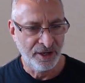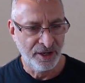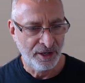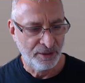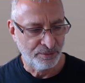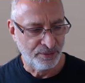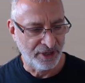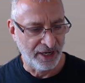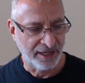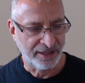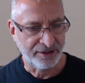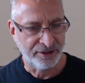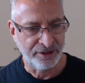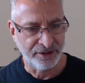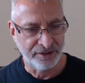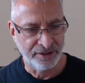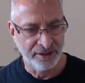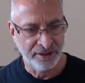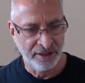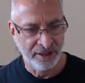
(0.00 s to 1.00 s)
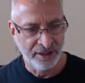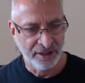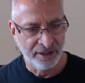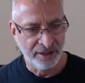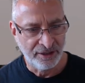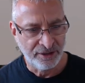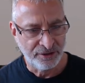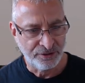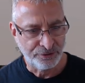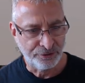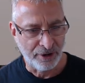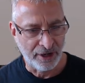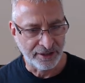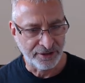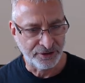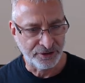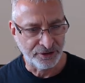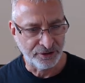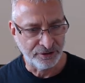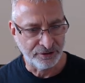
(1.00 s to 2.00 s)
But I could try to
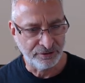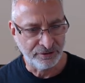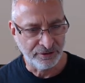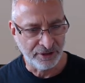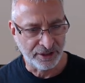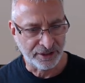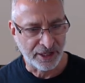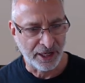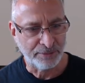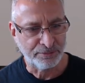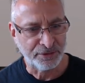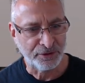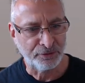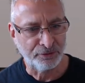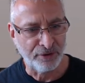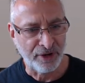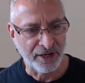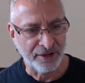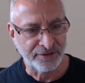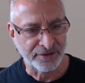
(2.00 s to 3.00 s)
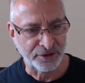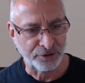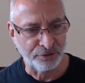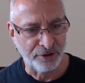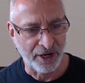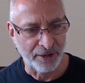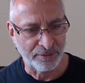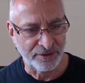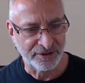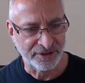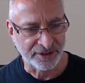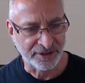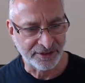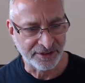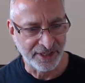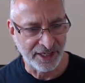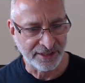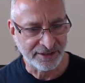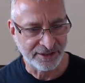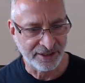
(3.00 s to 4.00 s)
do a couple of waves in rapid
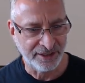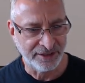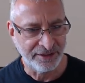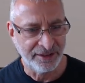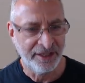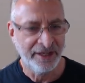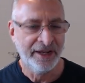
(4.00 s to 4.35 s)
succession,